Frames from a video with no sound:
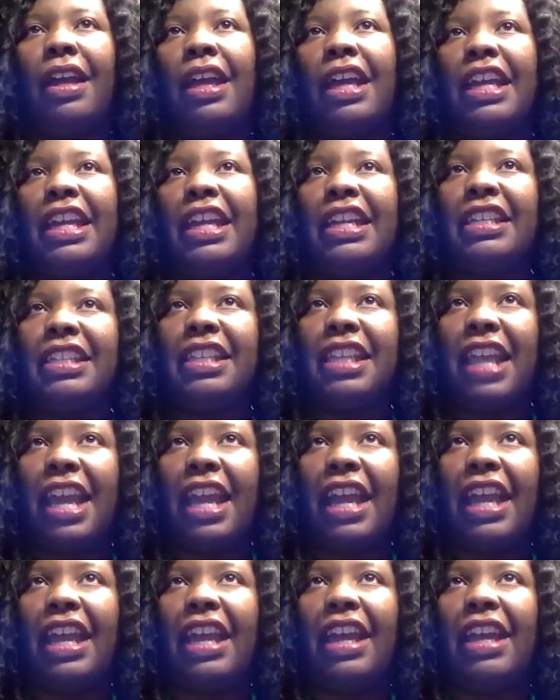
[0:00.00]
His
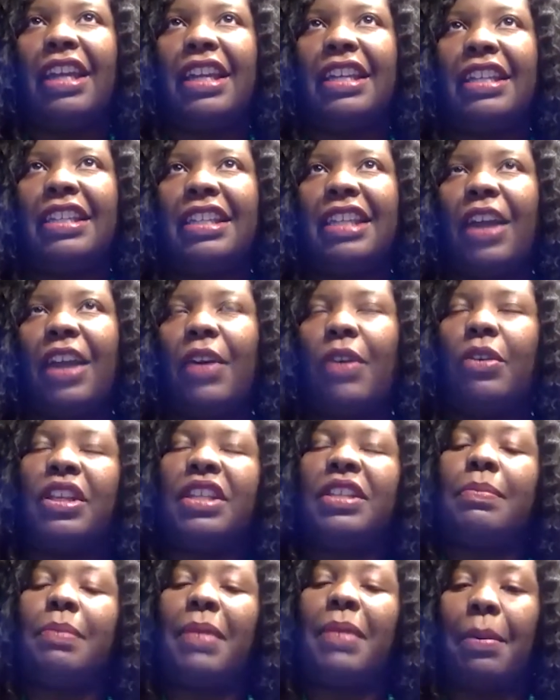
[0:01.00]
dad wow. is the
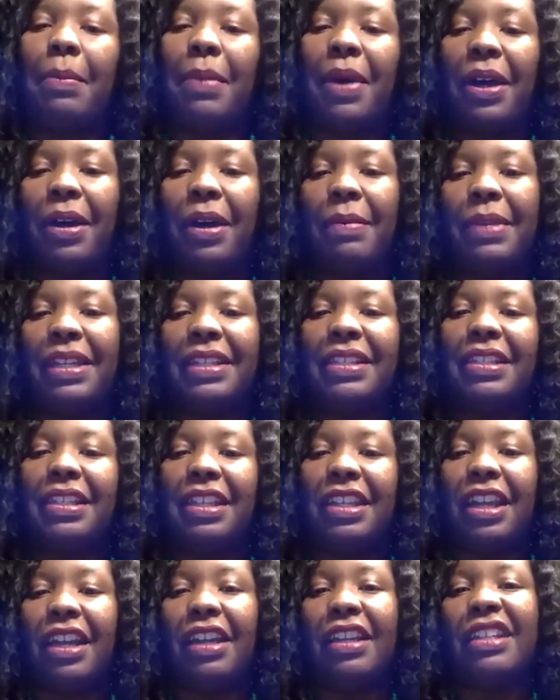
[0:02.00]
oldest, my mom is the
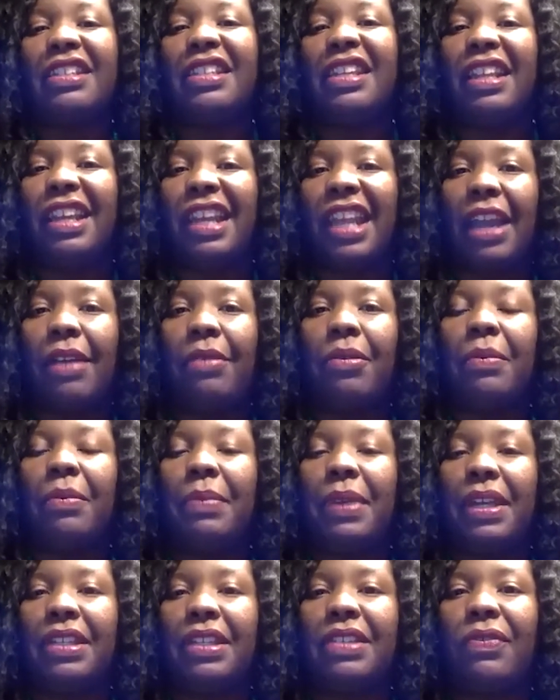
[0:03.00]
youngest, and they were
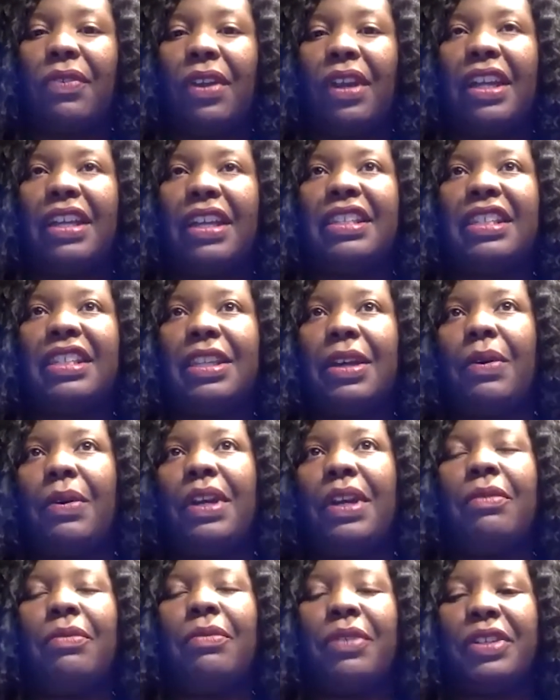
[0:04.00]
best friends. So
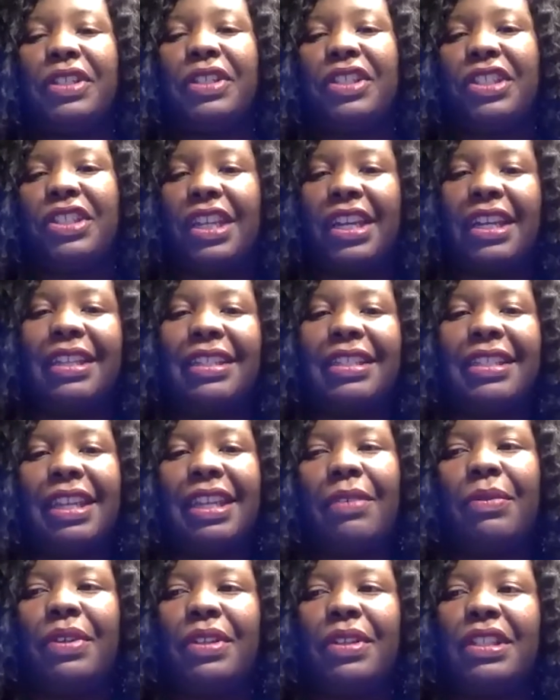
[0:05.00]
it was just, oh. it
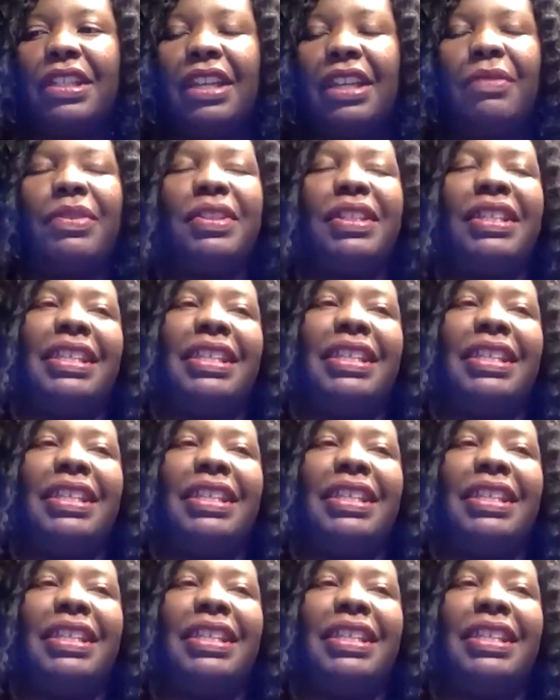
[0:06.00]
was, it was oh.